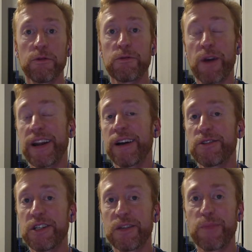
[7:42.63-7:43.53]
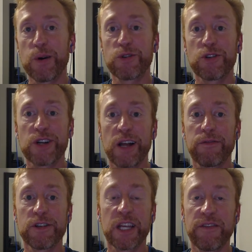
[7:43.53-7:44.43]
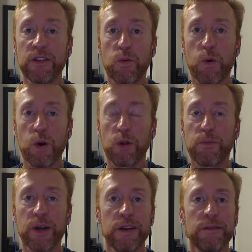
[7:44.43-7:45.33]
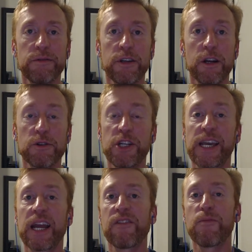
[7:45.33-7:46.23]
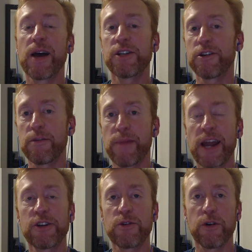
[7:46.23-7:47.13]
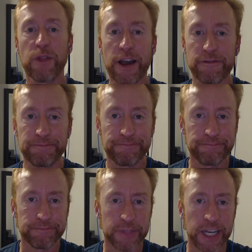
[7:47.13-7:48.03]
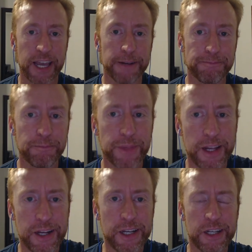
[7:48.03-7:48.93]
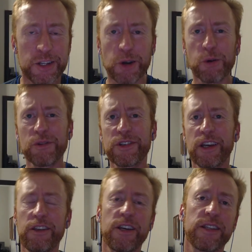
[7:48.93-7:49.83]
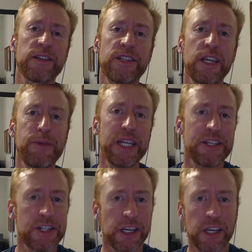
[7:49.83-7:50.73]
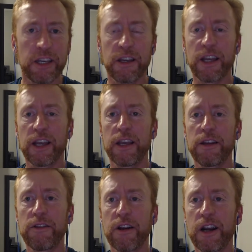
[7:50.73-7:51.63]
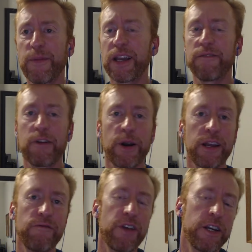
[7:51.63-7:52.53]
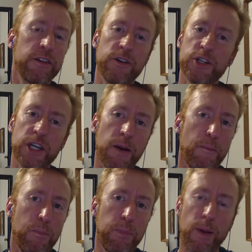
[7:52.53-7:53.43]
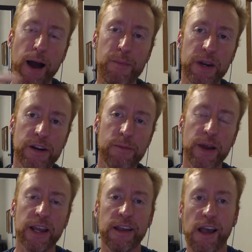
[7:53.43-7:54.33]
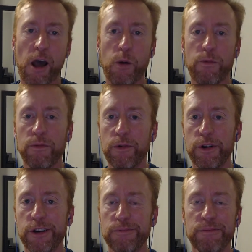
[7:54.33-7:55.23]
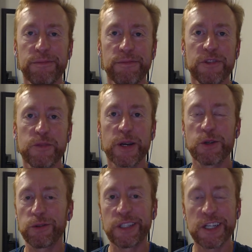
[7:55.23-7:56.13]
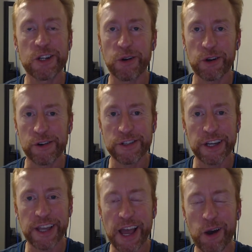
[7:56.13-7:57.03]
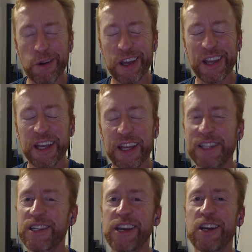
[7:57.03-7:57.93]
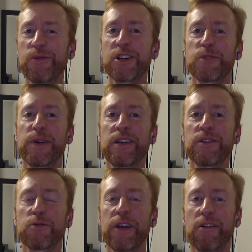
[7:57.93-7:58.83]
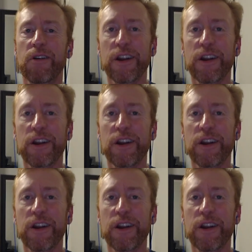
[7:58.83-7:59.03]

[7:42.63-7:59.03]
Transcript: Right now she's the poster child for saving the world, but she can't even manage her own life. Again, so say you get the CBDC and they're going to make it very convenient. They're just going to plop it in your bank account or your special digital currency account. And say you don't want to spend it this week, right?